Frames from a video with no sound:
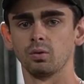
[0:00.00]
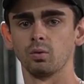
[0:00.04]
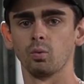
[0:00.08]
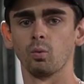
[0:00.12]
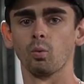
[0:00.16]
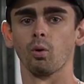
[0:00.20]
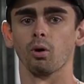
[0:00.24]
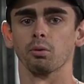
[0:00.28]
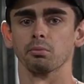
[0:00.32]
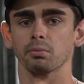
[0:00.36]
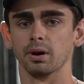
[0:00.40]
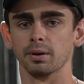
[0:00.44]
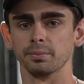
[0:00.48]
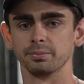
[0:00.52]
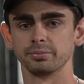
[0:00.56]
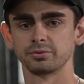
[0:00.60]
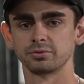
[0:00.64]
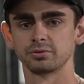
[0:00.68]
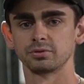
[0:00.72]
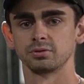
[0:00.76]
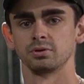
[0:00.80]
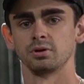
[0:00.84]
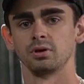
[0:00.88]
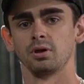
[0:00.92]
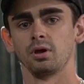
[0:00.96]

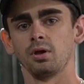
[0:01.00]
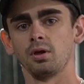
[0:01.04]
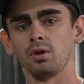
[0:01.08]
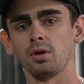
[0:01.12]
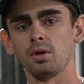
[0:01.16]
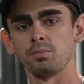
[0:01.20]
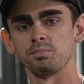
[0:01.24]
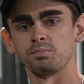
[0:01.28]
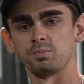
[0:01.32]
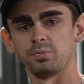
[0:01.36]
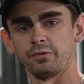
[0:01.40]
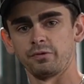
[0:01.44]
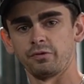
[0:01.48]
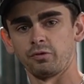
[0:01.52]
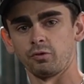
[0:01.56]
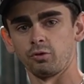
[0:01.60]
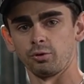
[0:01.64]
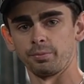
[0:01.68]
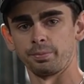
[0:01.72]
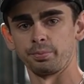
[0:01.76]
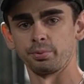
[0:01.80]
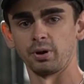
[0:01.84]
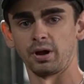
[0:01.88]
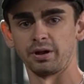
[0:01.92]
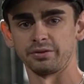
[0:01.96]
warm-ups before
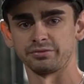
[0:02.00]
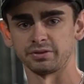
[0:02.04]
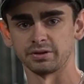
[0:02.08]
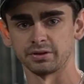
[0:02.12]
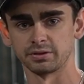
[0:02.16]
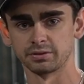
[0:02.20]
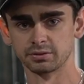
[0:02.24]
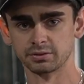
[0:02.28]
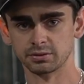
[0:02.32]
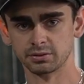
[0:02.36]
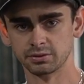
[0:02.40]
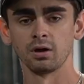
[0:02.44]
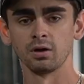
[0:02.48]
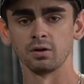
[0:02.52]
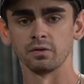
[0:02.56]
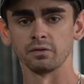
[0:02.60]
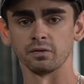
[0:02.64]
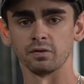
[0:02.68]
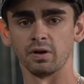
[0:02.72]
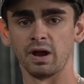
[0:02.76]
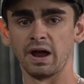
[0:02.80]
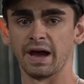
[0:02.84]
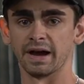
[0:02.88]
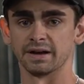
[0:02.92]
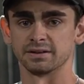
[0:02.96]
pressing
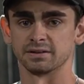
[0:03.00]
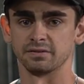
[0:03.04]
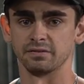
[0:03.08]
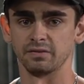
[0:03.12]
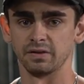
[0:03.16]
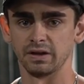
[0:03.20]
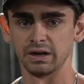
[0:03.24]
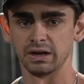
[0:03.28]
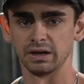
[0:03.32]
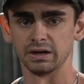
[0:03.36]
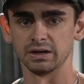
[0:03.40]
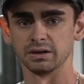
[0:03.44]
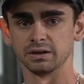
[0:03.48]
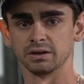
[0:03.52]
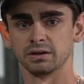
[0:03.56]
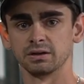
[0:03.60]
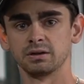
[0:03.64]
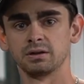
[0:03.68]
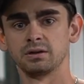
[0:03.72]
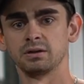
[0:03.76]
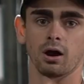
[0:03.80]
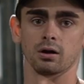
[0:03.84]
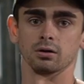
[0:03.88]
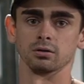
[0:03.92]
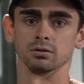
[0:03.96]
for activating
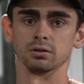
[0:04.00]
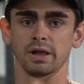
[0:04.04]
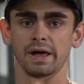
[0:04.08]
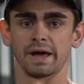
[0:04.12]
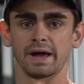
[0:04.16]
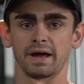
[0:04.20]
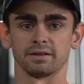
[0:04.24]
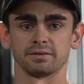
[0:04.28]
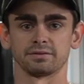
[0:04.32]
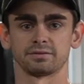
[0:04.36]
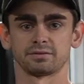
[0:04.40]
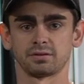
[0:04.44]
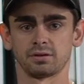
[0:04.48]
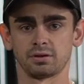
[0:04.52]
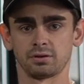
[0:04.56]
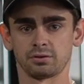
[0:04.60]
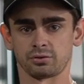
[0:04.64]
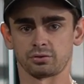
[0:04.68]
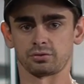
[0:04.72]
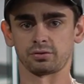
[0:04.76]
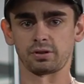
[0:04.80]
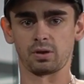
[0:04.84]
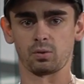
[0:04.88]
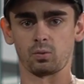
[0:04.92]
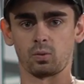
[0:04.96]
our lats
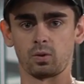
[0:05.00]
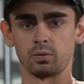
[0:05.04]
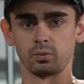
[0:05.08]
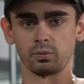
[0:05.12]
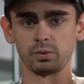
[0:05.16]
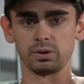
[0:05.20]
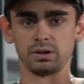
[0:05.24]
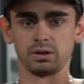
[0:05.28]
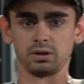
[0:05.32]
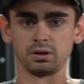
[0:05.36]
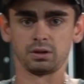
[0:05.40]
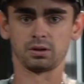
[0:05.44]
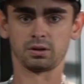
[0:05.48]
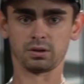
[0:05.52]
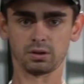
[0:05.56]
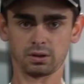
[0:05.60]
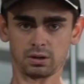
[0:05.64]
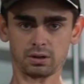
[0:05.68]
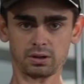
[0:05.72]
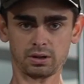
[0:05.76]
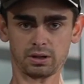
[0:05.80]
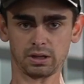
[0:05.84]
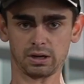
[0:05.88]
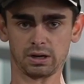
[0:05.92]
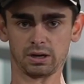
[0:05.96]
so that when we
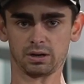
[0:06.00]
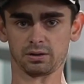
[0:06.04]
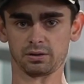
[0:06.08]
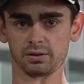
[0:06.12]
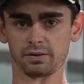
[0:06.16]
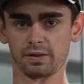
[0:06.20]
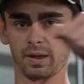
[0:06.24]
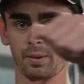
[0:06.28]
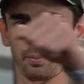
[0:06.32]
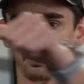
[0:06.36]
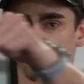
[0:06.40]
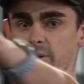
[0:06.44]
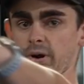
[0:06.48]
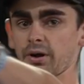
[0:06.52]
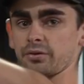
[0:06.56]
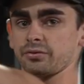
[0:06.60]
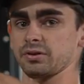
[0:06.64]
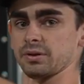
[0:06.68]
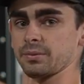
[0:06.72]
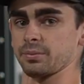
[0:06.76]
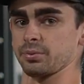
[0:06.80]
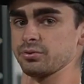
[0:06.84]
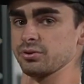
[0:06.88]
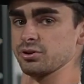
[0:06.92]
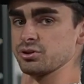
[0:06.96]
get into that
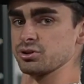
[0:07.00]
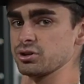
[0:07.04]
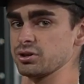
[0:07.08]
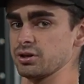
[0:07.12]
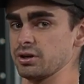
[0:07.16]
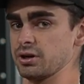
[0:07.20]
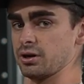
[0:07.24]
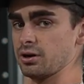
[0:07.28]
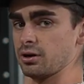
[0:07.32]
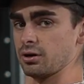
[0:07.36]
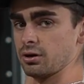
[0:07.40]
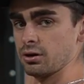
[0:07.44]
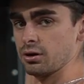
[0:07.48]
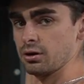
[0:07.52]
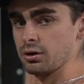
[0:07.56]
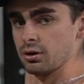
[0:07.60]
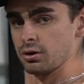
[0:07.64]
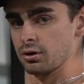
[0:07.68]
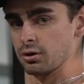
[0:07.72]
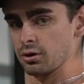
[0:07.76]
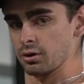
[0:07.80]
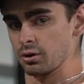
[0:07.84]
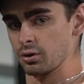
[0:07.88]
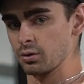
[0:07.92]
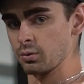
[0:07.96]
pressing position here,
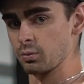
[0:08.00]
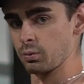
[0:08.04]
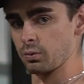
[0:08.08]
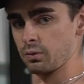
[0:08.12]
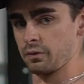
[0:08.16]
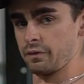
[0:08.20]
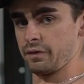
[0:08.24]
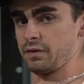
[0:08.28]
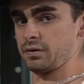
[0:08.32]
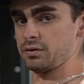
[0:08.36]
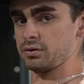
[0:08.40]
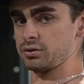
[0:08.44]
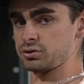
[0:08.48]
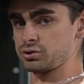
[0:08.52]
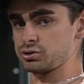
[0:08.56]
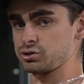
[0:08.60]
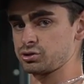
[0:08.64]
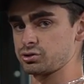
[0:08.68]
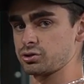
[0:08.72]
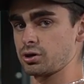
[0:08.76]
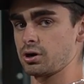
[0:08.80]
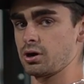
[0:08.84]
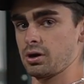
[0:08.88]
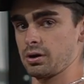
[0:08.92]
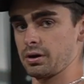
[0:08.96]
we're feeling
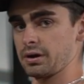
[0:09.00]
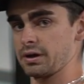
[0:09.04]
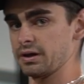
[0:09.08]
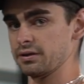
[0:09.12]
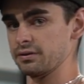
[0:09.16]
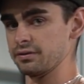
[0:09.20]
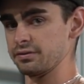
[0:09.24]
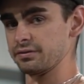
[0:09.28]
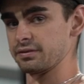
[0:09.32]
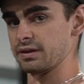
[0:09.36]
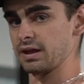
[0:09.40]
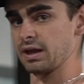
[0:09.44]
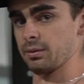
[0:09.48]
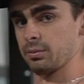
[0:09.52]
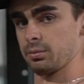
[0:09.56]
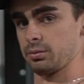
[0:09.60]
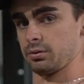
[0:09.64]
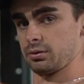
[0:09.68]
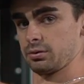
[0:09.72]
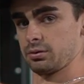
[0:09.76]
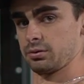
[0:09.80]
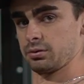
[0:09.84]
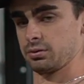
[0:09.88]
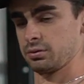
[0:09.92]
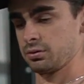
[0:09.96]
strong and
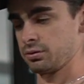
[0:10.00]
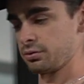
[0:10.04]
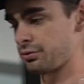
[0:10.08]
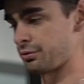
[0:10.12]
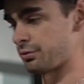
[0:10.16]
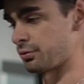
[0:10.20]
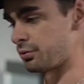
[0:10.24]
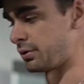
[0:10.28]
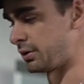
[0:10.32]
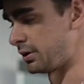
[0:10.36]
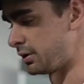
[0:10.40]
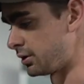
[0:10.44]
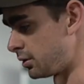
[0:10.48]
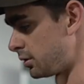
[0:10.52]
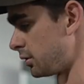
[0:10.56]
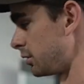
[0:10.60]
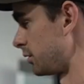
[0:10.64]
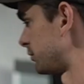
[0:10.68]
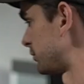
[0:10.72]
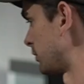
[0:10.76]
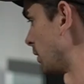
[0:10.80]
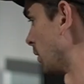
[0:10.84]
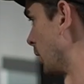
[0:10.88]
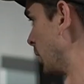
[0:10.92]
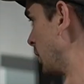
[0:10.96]
stable through here.
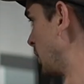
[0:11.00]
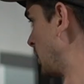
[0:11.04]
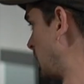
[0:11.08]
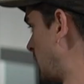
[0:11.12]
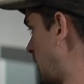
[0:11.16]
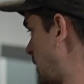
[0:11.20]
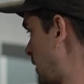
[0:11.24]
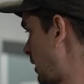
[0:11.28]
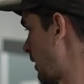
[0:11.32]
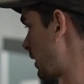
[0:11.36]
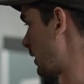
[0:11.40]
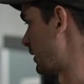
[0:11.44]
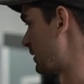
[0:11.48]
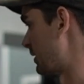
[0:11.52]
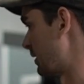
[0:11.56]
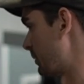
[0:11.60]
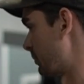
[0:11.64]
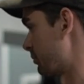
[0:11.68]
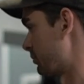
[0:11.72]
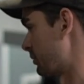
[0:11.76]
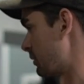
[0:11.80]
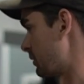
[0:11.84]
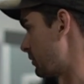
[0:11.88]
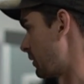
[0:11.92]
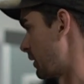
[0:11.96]
So I
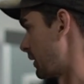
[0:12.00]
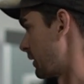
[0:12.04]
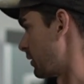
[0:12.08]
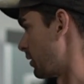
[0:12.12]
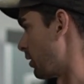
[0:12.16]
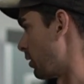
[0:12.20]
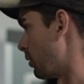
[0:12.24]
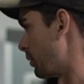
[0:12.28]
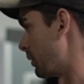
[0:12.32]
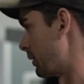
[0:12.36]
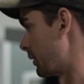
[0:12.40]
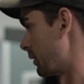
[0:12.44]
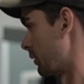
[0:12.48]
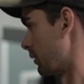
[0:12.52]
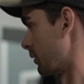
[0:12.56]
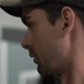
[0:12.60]
typically like going